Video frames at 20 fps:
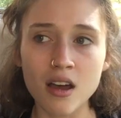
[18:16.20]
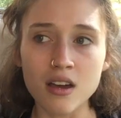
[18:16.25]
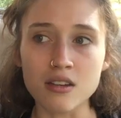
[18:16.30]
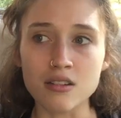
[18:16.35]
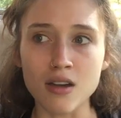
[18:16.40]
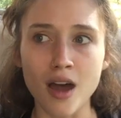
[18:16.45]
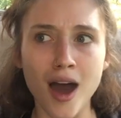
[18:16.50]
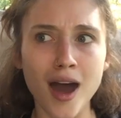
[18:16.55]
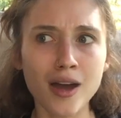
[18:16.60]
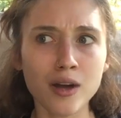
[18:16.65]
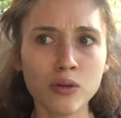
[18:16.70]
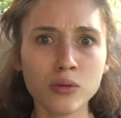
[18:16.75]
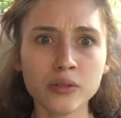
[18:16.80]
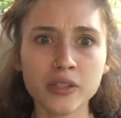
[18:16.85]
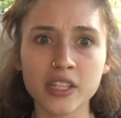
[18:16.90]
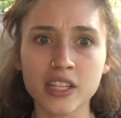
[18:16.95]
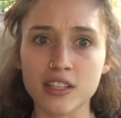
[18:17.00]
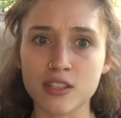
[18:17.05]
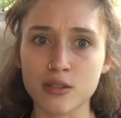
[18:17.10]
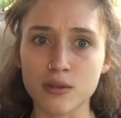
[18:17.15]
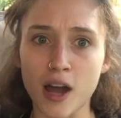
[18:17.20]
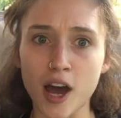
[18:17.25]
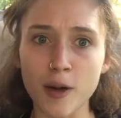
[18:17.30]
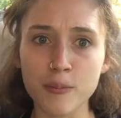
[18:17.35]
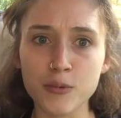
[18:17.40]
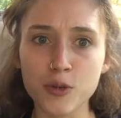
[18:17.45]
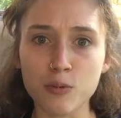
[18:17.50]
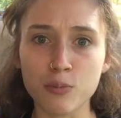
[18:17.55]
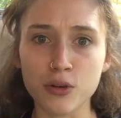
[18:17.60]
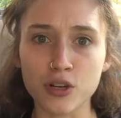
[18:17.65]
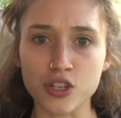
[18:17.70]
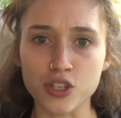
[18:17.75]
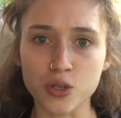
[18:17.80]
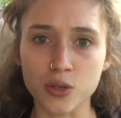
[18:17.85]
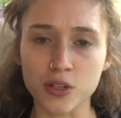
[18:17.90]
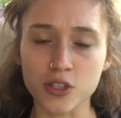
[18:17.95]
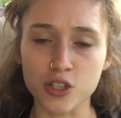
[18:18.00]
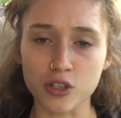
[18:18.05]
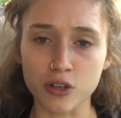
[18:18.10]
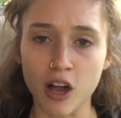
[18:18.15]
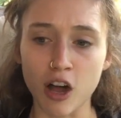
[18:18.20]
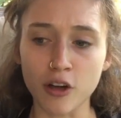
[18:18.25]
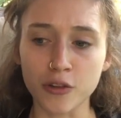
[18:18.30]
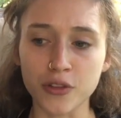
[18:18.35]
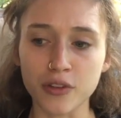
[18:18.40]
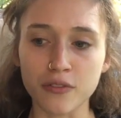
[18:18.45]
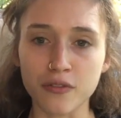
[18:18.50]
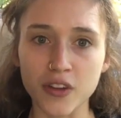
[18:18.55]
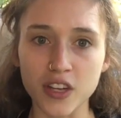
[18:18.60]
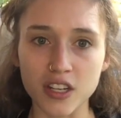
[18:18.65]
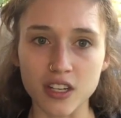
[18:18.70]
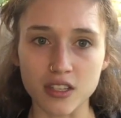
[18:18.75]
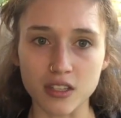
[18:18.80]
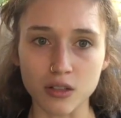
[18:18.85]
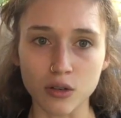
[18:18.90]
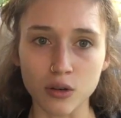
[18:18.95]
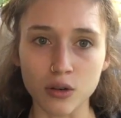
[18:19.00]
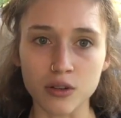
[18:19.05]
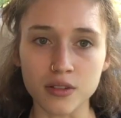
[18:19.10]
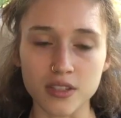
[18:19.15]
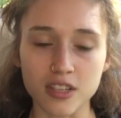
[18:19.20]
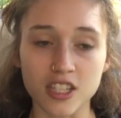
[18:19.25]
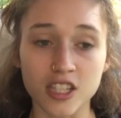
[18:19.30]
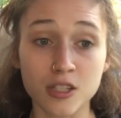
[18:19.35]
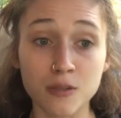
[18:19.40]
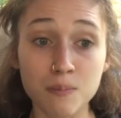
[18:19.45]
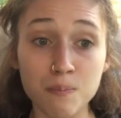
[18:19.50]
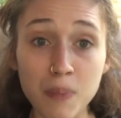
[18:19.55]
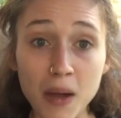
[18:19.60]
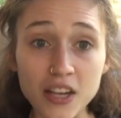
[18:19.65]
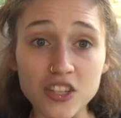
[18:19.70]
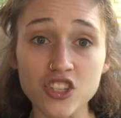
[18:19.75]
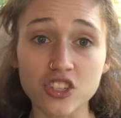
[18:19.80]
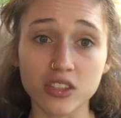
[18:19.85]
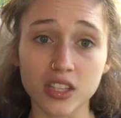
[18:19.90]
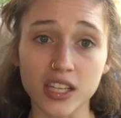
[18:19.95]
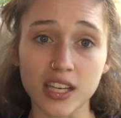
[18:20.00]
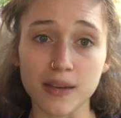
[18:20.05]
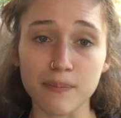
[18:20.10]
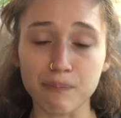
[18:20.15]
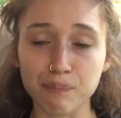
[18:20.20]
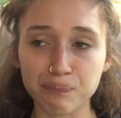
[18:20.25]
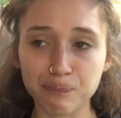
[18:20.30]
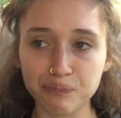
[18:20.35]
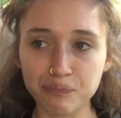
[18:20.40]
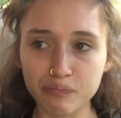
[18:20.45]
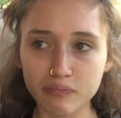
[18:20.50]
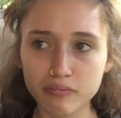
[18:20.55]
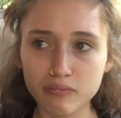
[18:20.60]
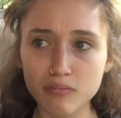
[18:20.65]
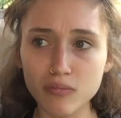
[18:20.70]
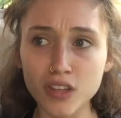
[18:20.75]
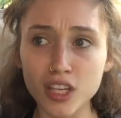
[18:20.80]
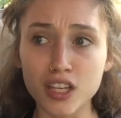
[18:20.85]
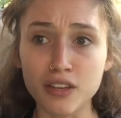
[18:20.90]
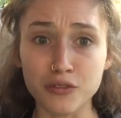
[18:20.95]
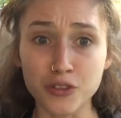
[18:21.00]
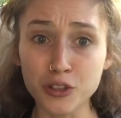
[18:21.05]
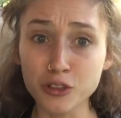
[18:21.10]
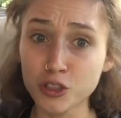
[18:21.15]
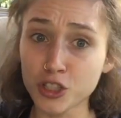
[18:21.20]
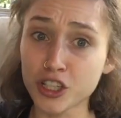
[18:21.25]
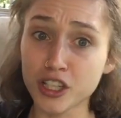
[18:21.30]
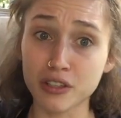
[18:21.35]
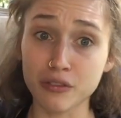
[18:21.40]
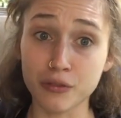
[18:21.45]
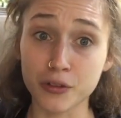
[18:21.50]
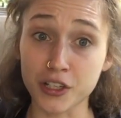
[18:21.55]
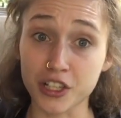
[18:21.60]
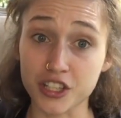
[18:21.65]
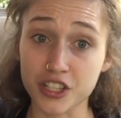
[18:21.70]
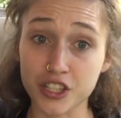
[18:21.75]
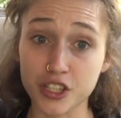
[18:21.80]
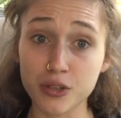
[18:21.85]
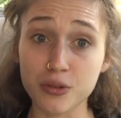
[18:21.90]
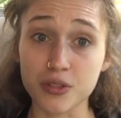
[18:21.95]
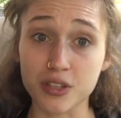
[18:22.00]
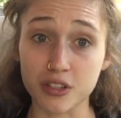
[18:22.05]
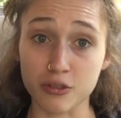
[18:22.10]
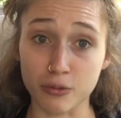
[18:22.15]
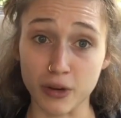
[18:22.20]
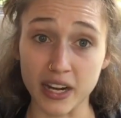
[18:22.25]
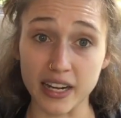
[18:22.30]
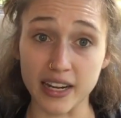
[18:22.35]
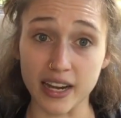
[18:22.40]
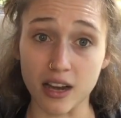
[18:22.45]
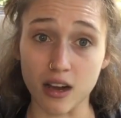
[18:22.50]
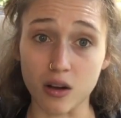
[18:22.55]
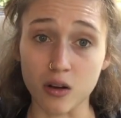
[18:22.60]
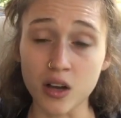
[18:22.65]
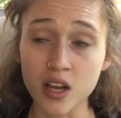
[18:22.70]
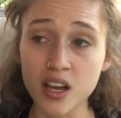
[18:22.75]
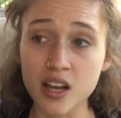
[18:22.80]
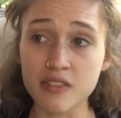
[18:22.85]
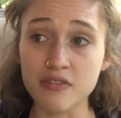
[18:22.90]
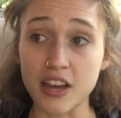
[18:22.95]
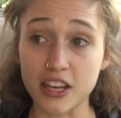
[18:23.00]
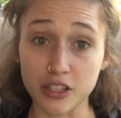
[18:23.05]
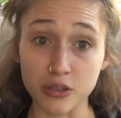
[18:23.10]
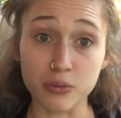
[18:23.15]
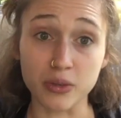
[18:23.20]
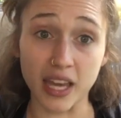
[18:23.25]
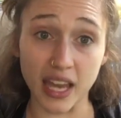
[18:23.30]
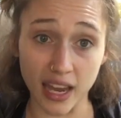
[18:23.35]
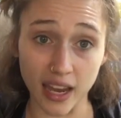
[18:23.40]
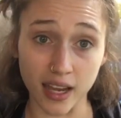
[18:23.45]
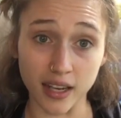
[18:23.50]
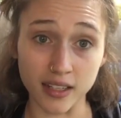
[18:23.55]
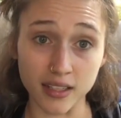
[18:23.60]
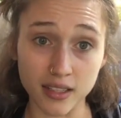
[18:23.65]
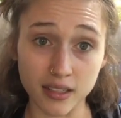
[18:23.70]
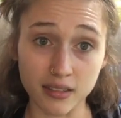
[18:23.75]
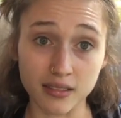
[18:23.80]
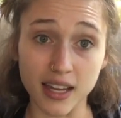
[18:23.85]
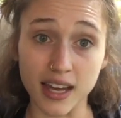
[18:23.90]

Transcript: not only to help you push towards your health and fitness goals, especially if you're looking for excuses right now that you can't.